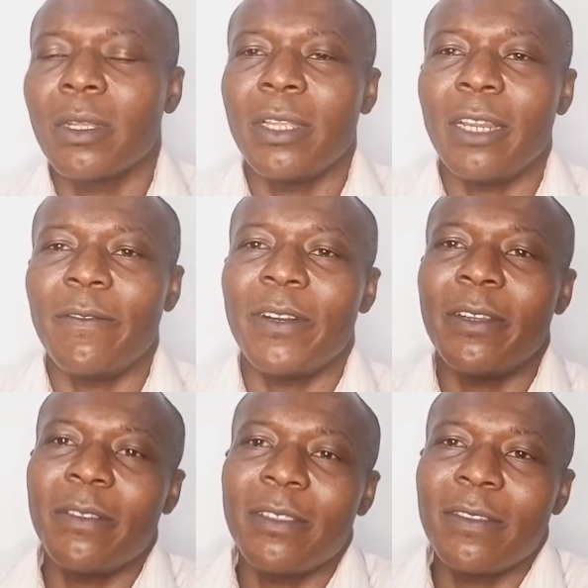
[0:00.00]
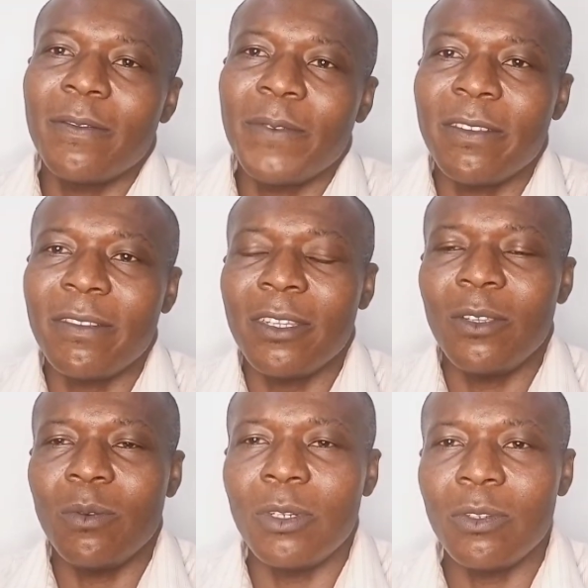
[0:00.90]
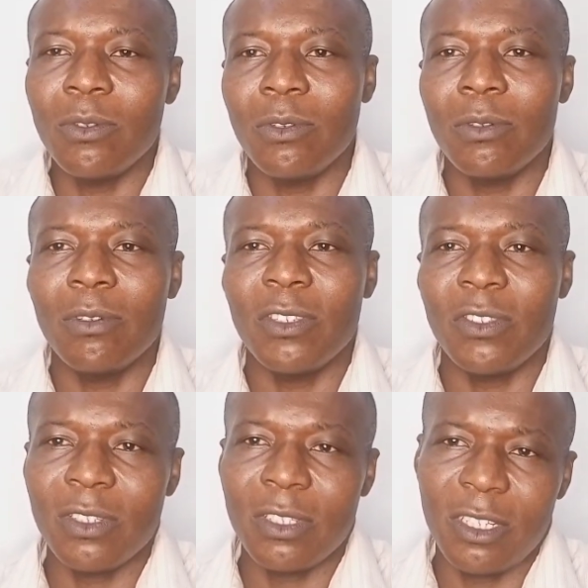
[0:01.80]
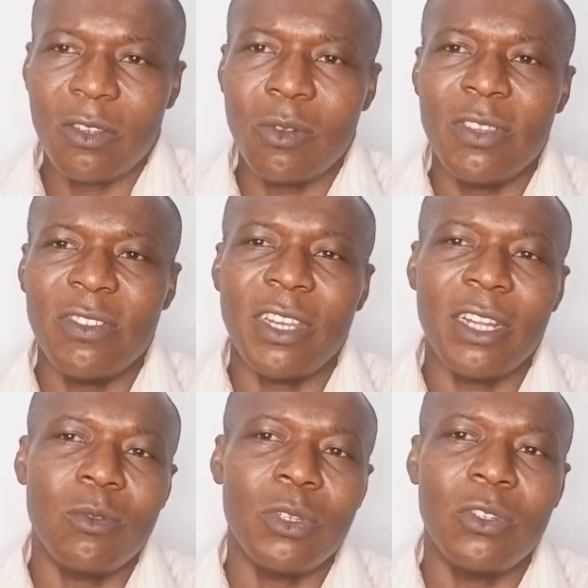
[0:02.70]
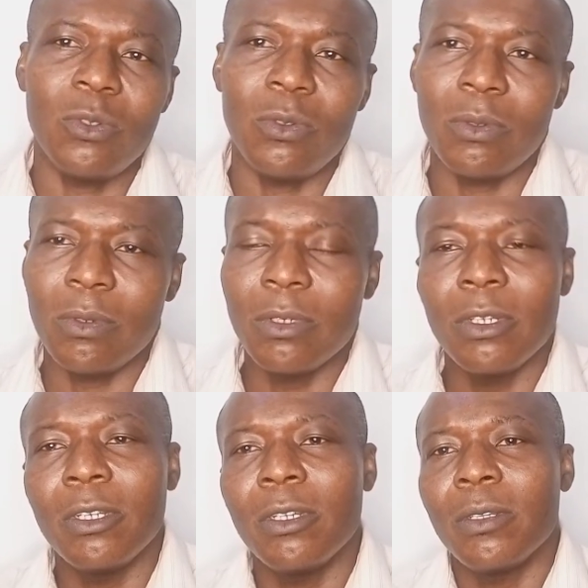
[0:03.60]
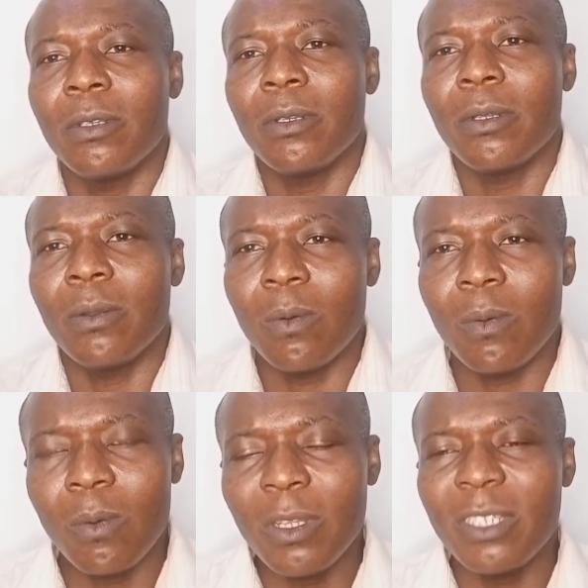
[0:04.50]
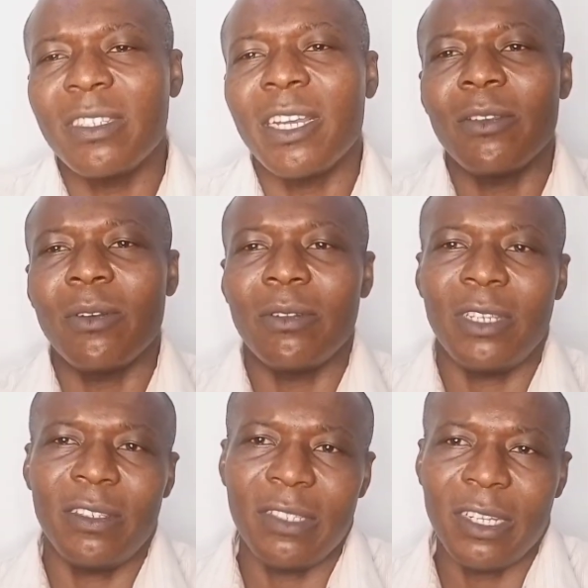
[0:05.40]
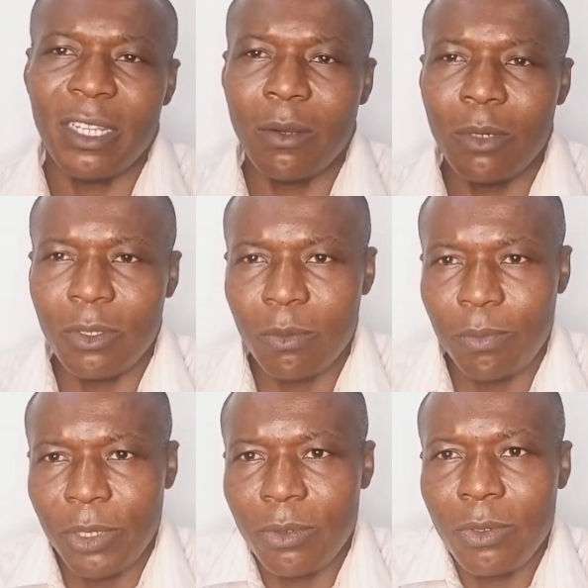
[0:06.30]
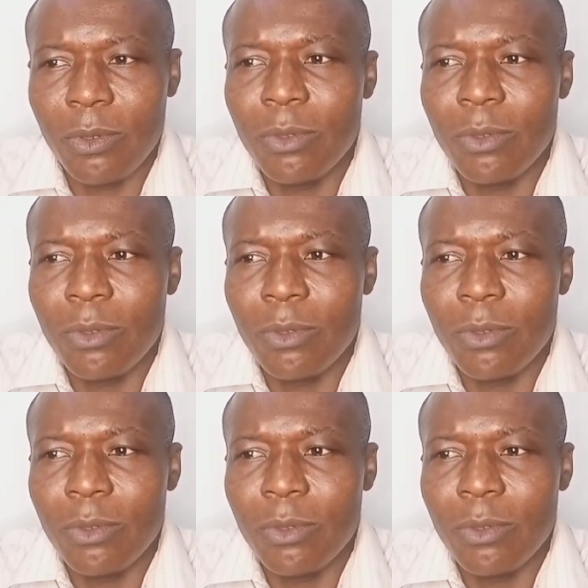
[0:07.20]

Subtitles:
Now, the very first thing you want to do is it always starts with you. What is that audience that I want to build?